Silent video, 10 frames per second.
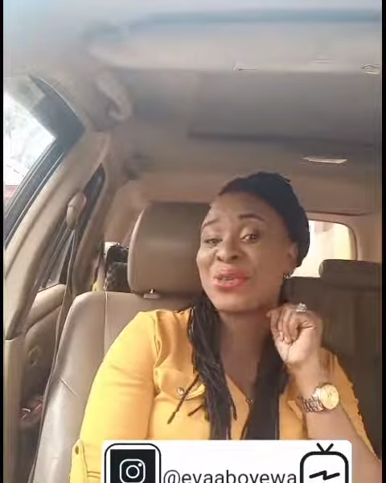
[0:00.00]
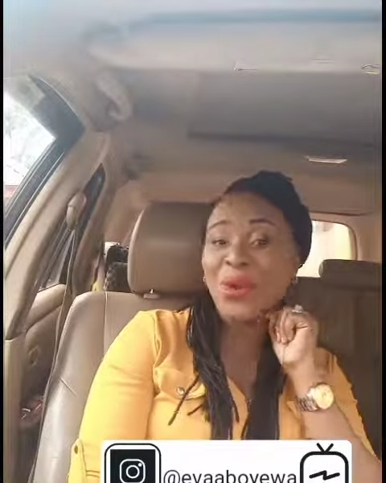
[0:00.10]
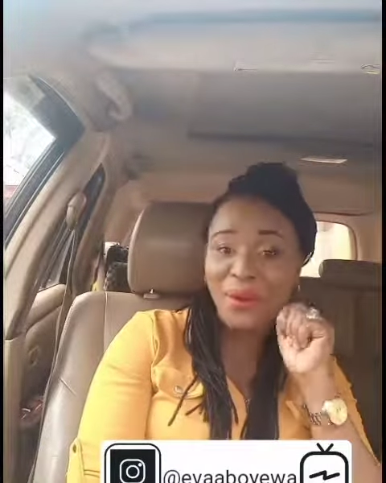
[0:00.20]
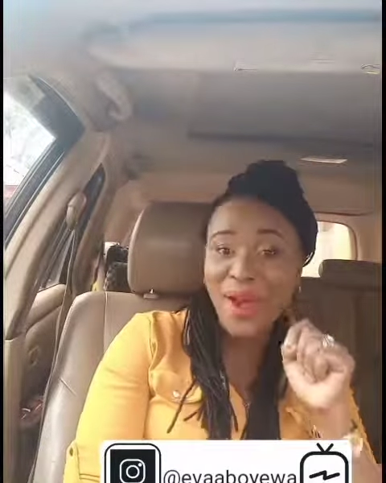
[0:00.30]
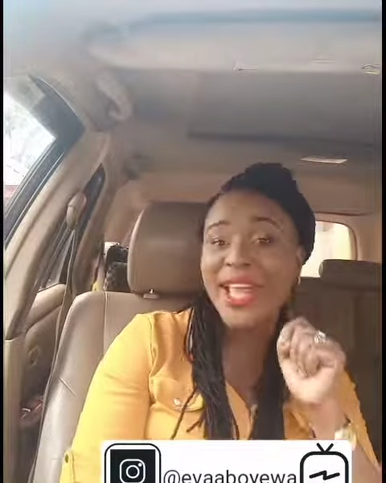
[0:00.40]
to
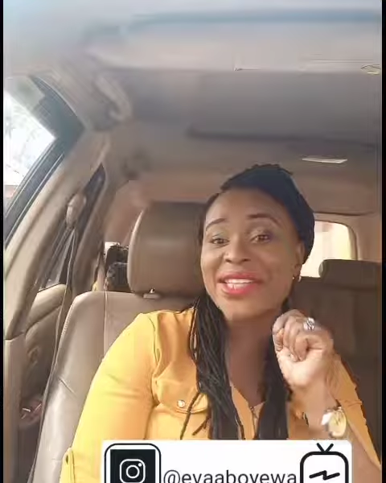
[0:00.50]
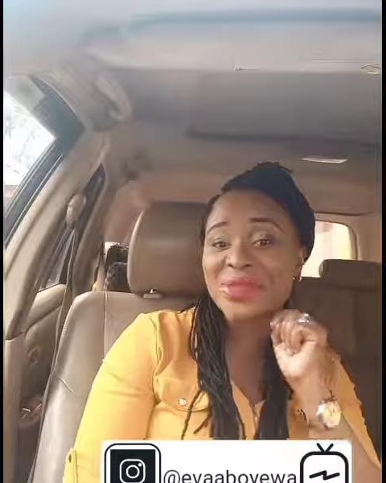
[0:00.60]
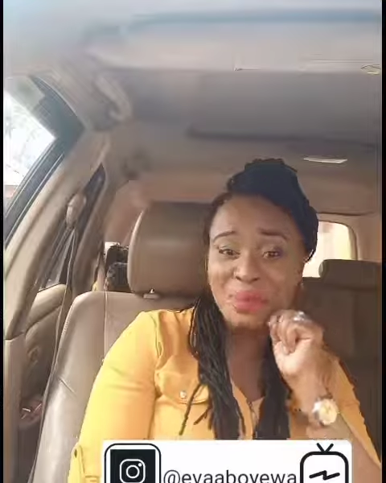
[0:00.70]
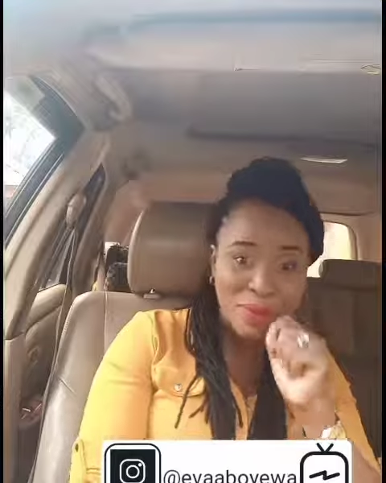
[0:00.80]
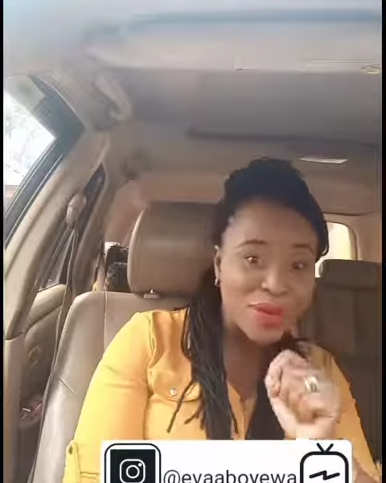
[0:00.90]
Craig's
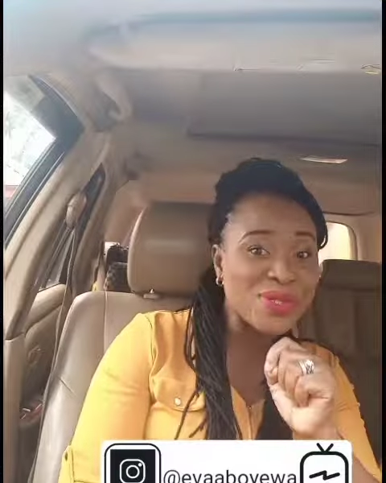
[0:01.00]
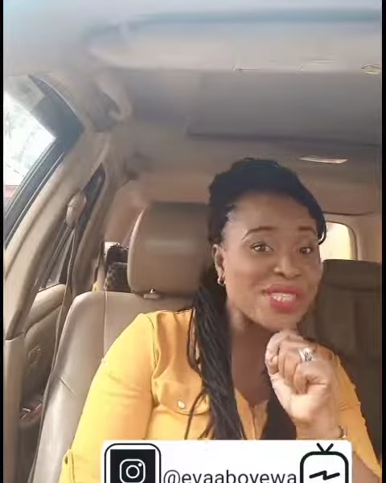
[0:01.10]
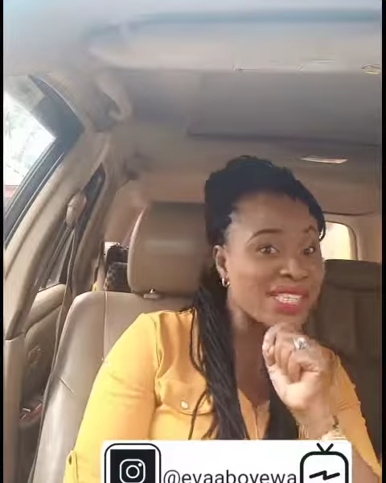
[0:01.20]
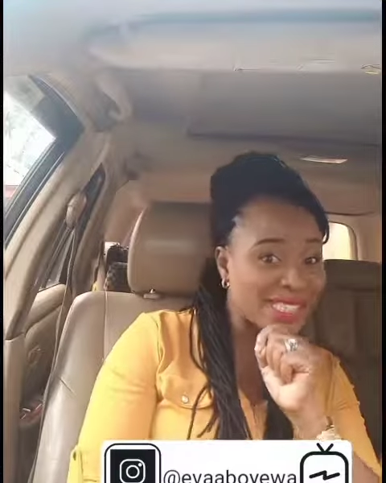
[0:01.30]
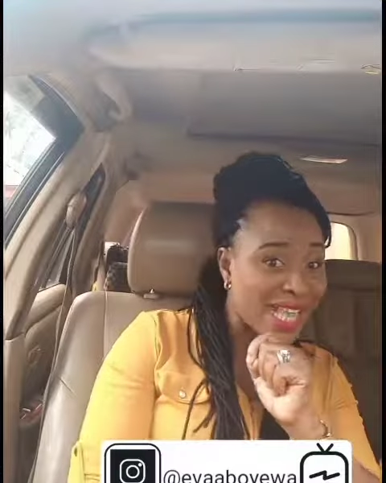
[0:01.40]

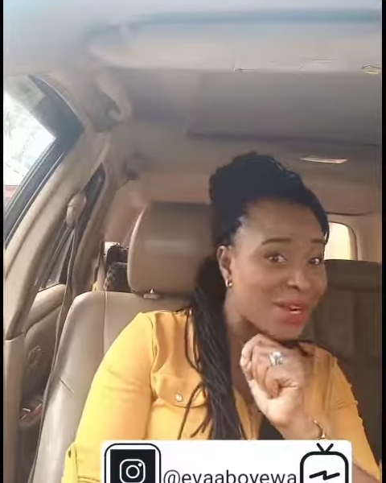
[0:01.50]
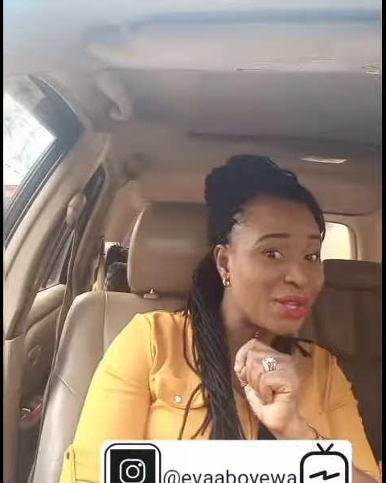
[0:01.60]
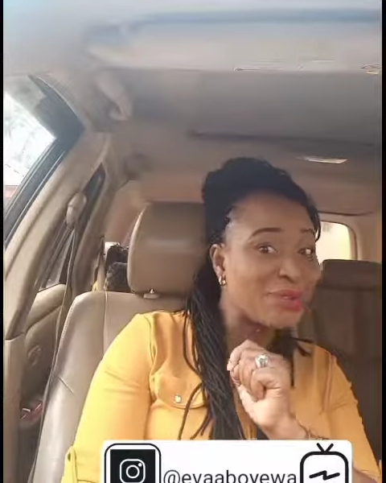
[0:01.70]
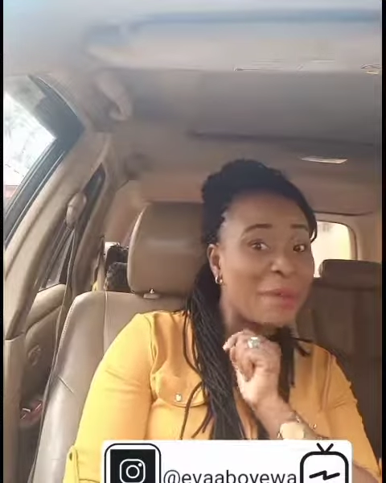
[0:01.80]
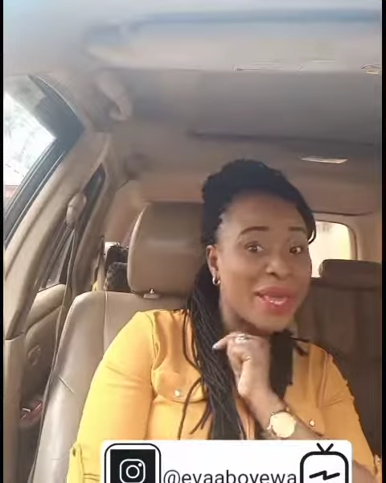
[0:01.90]
Beauty Salon
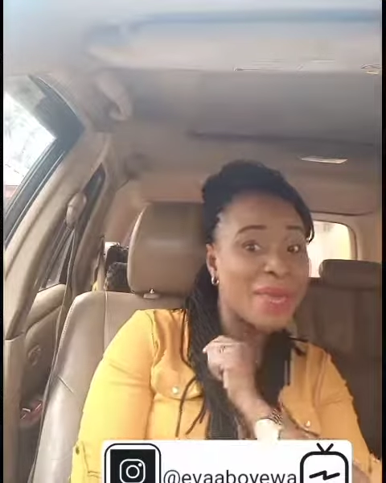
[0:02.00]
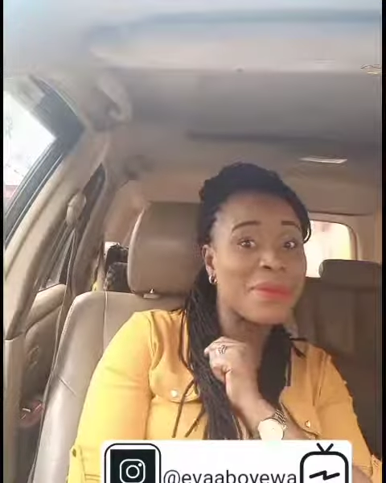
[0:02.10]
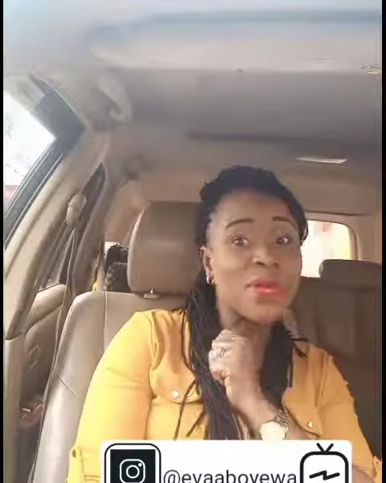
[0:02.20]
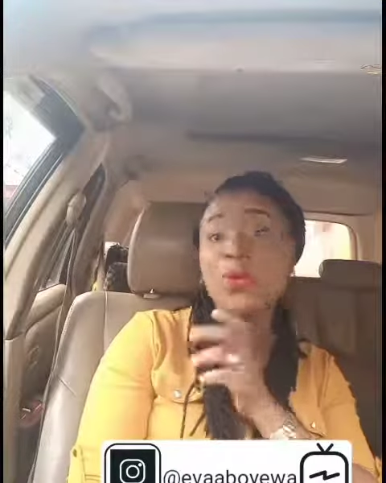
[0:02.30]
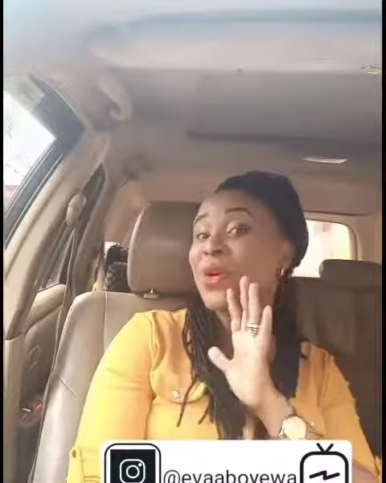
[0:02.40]
for making me
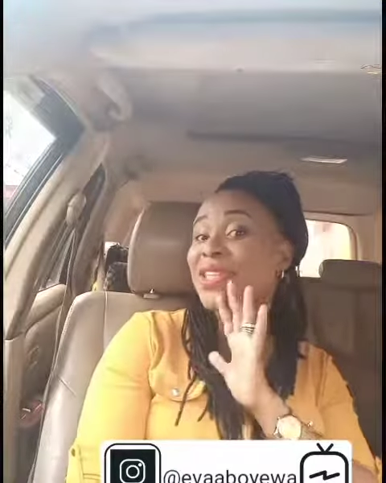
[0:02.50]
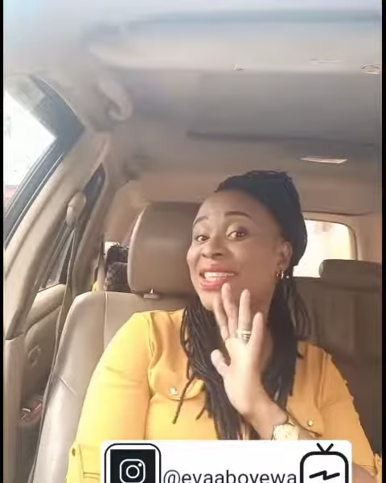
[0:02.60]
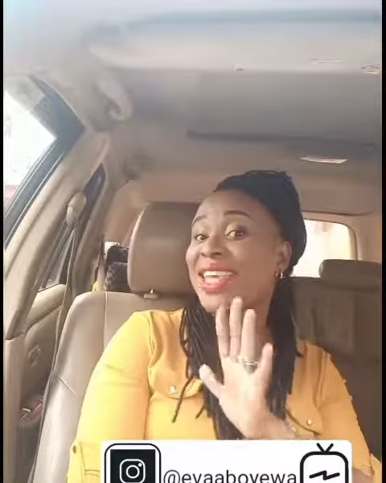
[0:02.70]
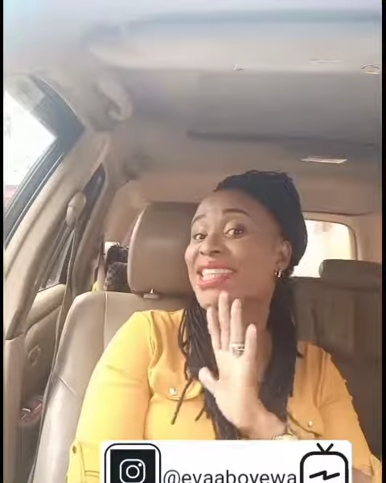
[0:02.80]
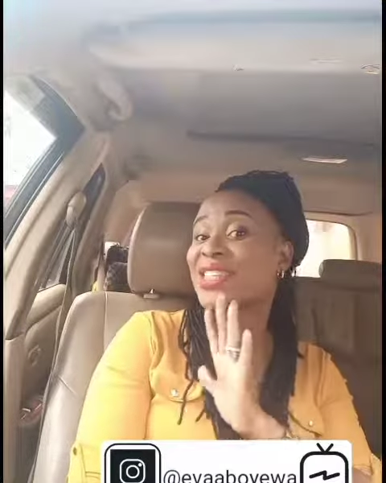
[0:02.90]
look
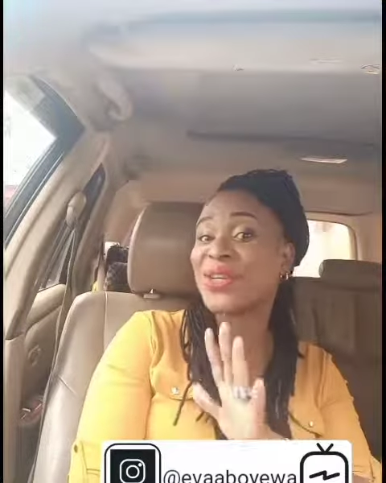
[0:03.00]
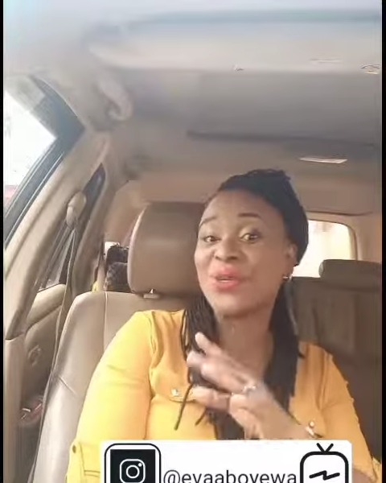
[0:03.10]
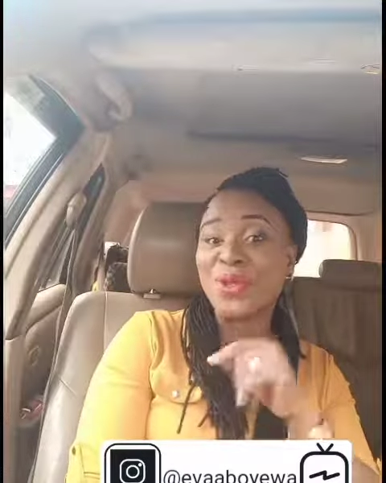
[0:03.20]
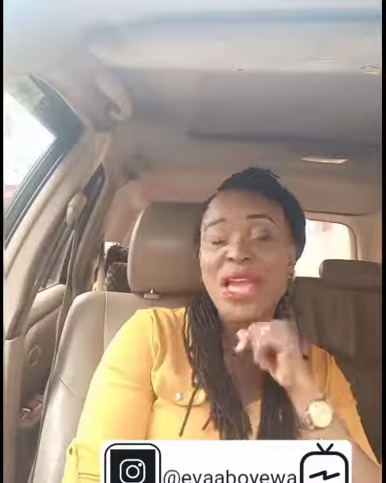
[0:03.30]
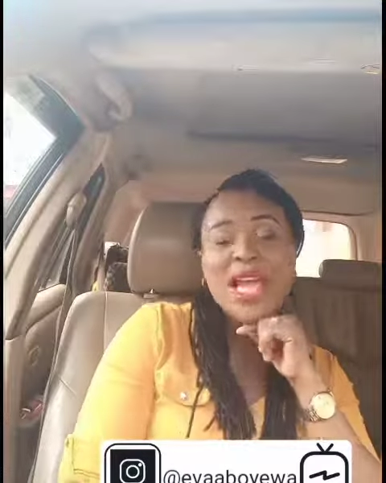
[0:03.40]
this
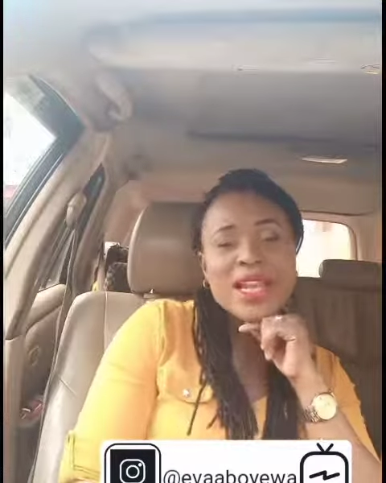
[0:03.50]
good.